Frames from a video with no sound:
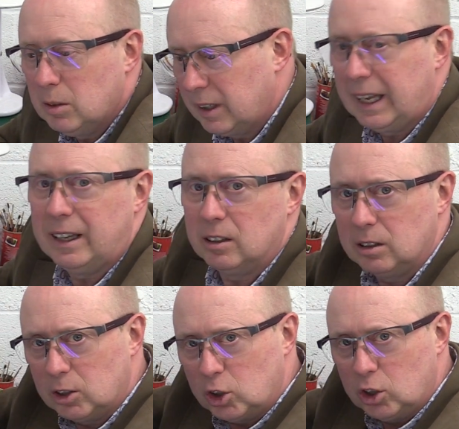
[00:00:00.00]
Again,
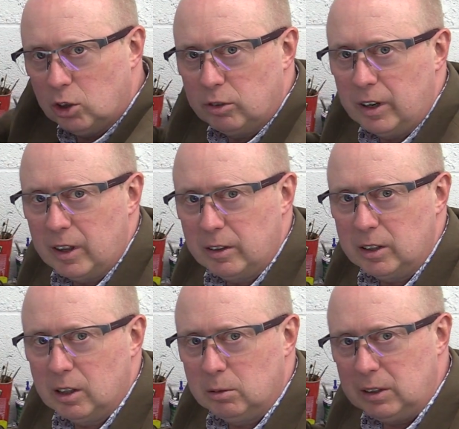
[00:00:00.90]
cover it though. You
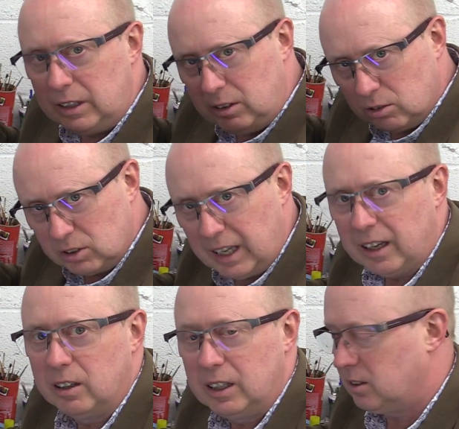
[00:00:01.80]
don't want any dust
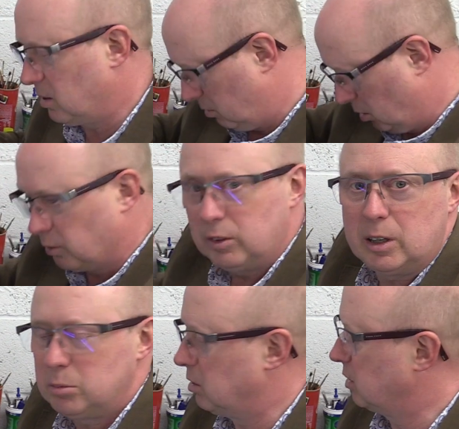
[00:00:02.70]
getting on it, so cover
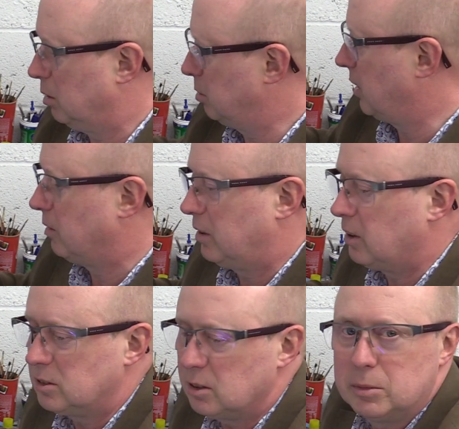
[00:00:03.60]
it, put a cup over
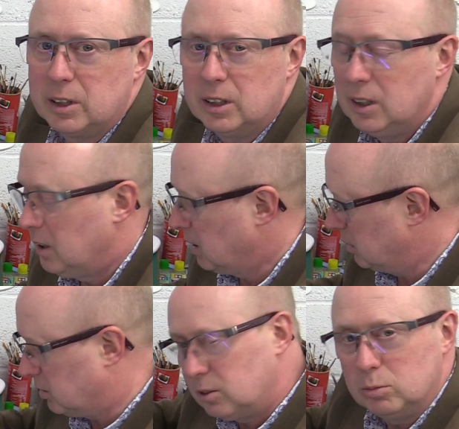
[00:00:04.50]
it or something,
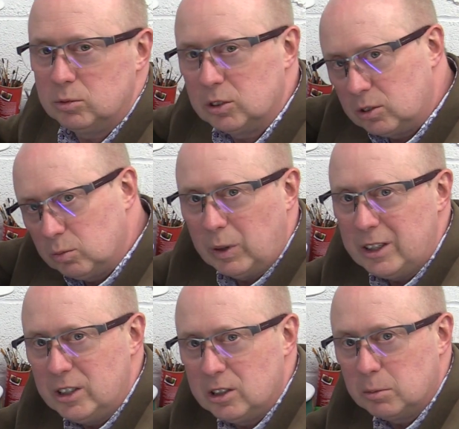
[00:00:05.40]
and just
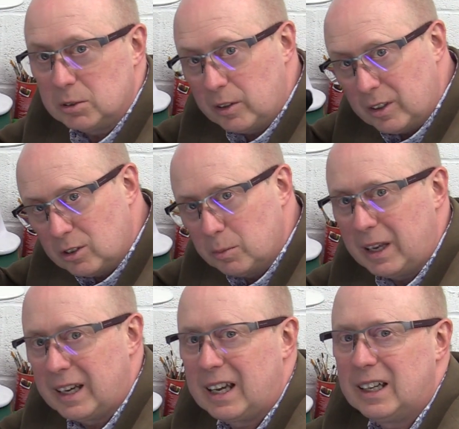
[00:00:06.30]
wedge it up so that some
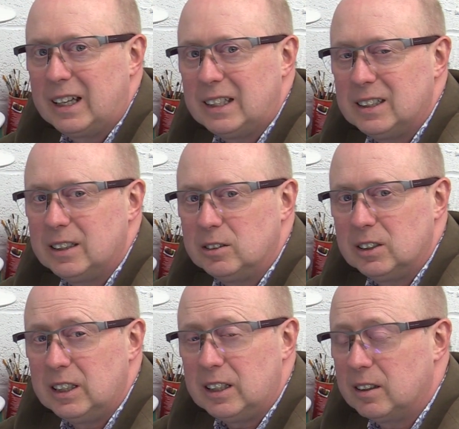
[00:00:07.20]
air can get in
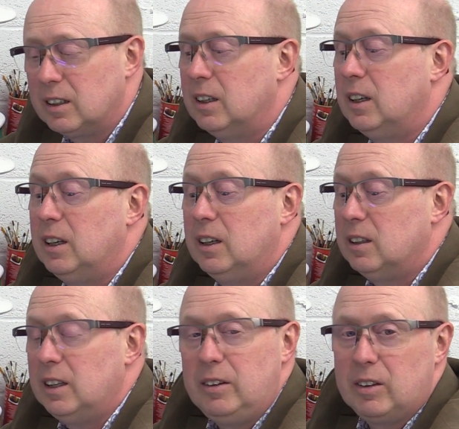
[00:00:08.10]
underneath.
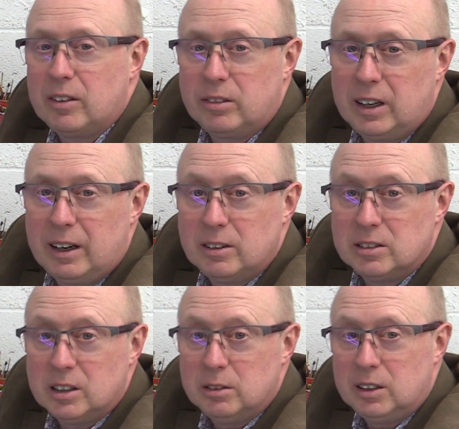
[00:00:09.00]
Leave that for an hour or
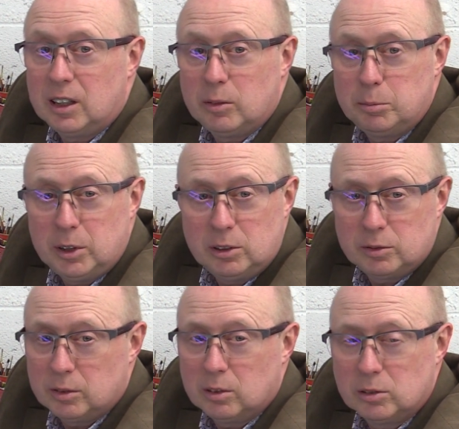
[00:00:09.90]
two, and you'll have a
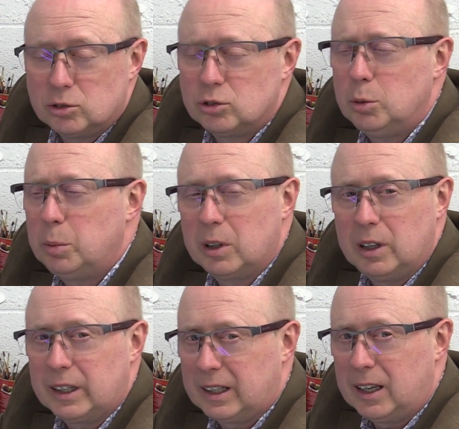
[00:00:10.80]
beautiful, super
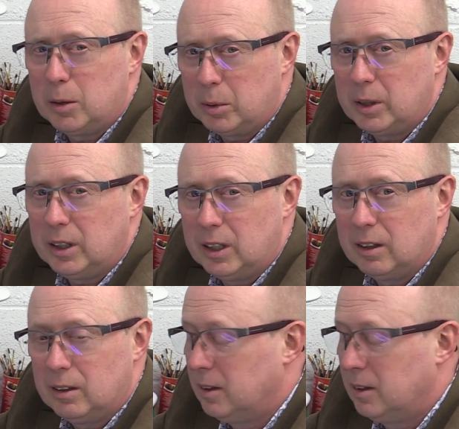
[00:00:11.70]
clear canopy, you know.